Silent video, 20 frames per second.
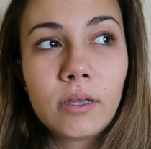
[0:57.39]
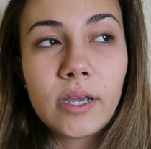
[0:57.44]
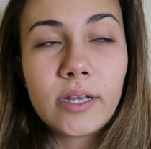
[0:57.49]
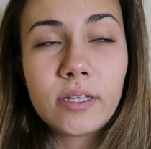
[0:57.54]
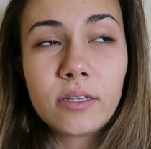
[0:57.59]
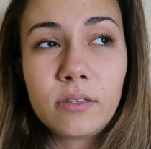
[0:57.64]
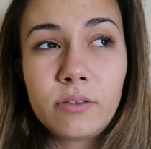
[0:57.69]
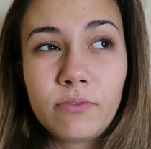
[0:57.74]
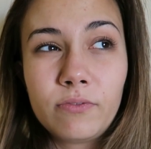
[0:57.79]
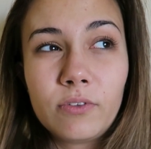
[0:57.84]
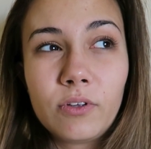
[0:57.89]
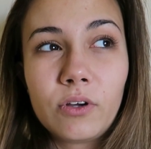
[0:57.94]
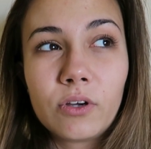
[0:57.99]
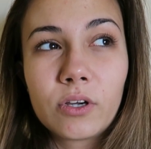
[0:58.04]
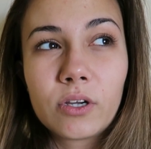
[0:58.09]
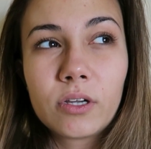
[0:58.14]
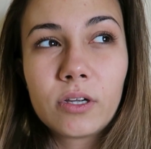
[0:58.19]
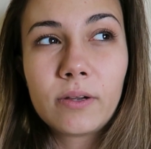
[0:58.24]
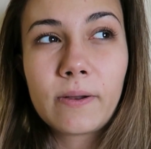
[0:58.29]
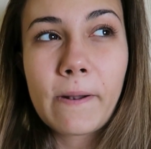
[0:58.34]
edit the
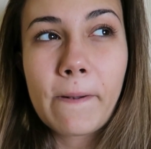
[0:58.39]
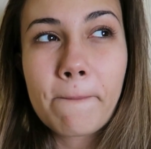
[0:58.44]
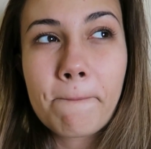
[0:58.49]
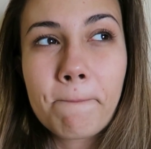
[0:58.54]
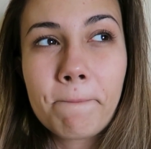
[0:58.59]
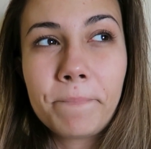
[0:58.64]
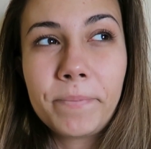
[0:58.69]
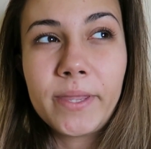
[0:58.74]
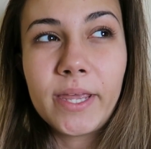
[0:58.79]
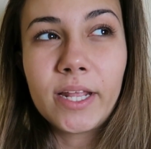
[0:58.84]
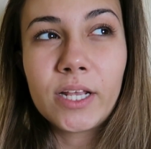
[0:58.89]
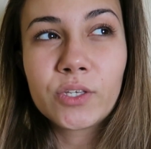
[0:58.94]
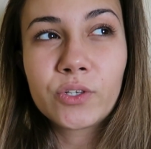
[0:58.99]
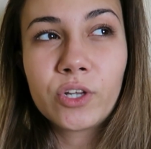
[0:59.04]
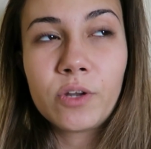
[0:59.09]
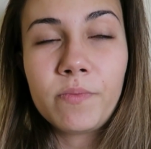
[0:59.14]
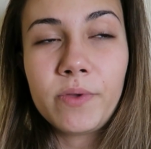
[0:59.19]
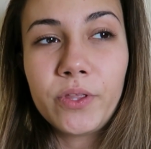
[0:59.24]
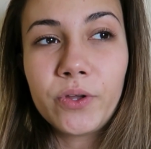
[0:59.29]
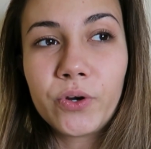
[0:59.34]
vlog yeah, that's
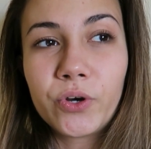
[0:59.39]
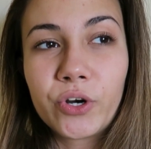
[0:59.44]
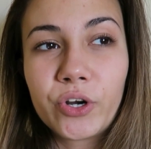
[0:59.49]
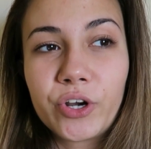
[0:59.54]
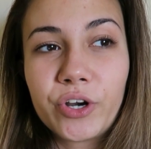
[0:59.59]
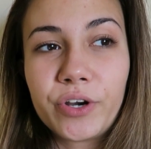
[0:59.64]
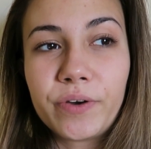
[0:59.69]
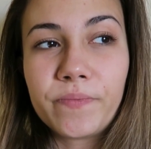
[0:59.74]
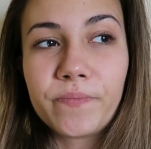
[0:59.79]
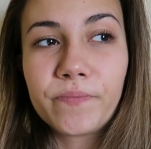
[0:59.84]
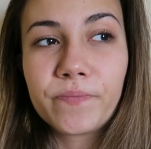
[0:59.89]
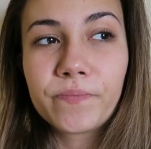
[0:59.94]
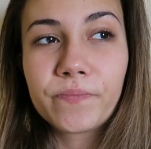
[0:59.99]
gonna be the order.